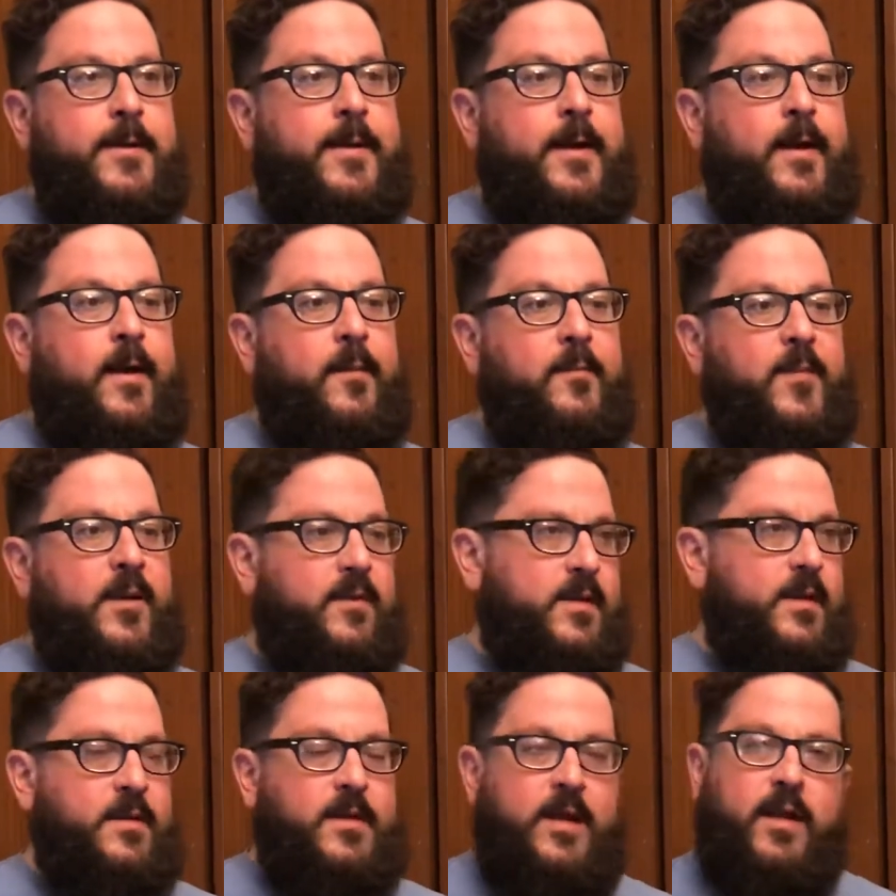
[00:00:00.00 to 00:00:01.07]
It'll
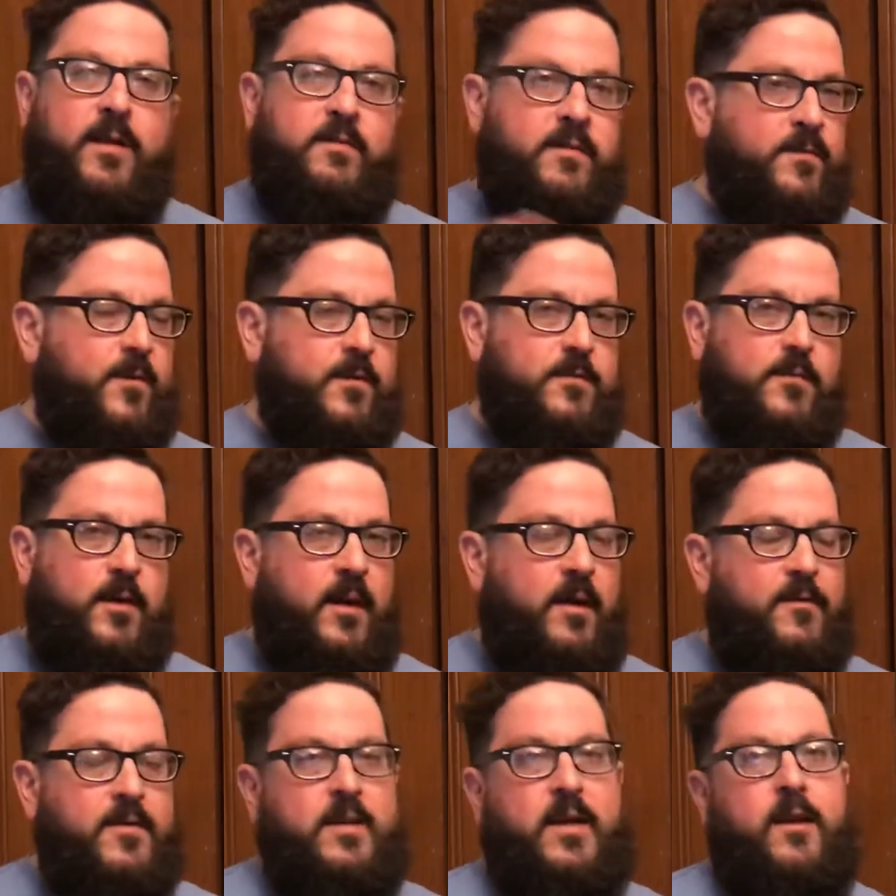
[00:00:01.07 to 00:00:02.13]
say Dave's Virtual
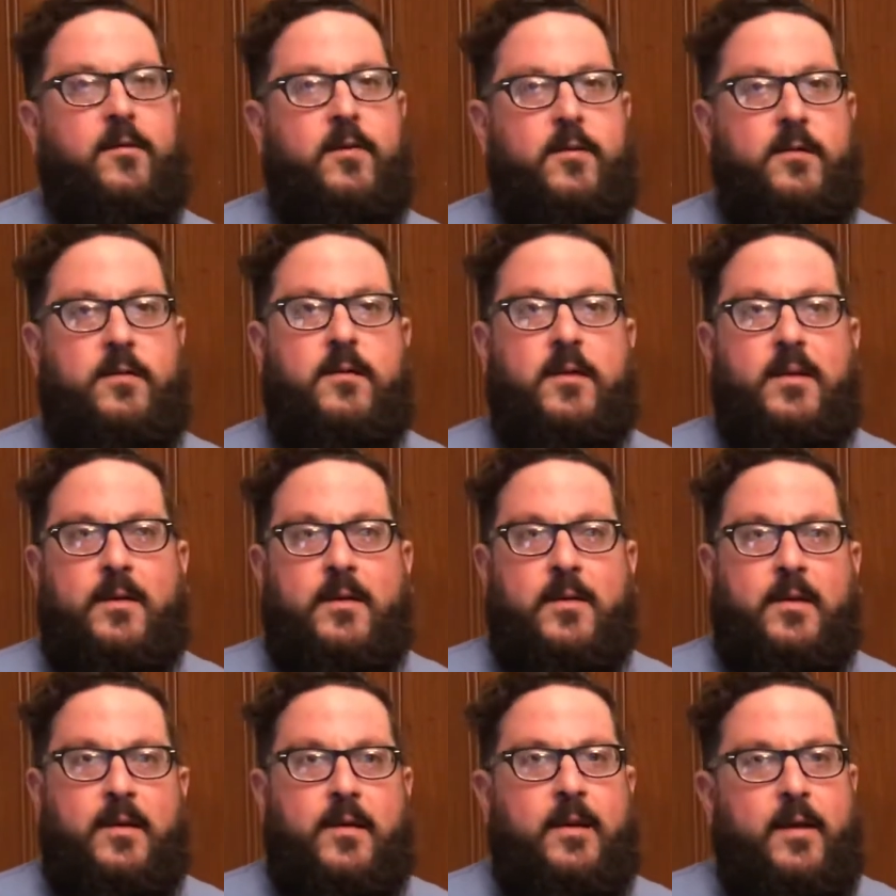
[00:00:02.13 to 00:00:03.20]
Office Hours.
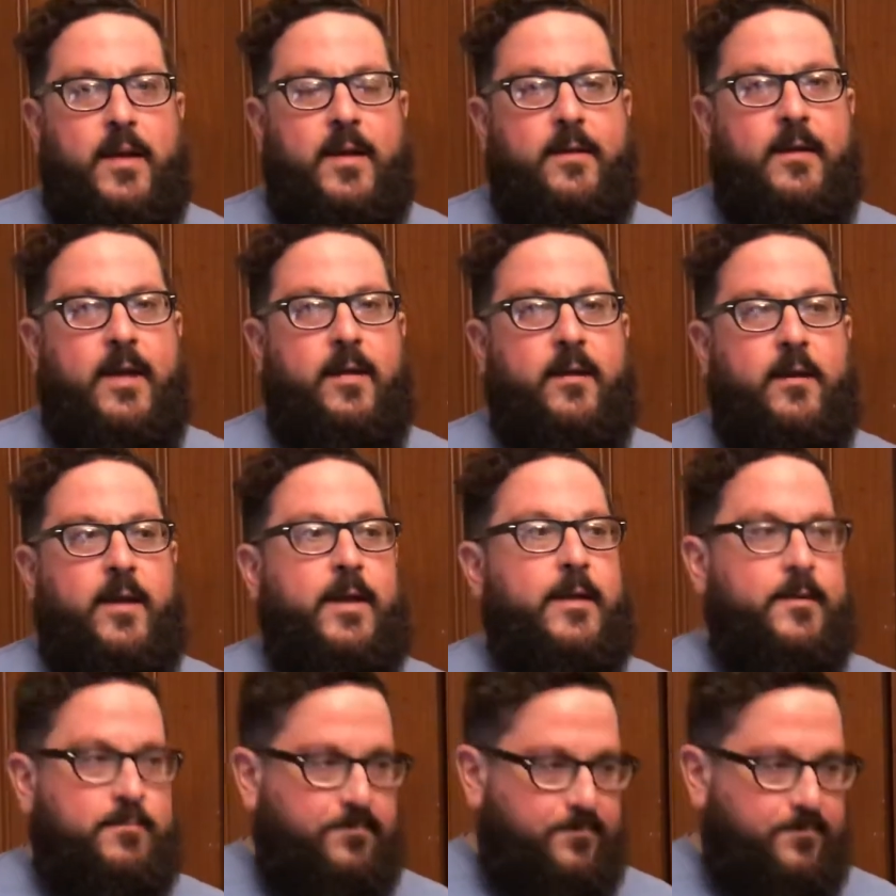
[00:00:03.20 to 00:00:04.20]
Hit that link.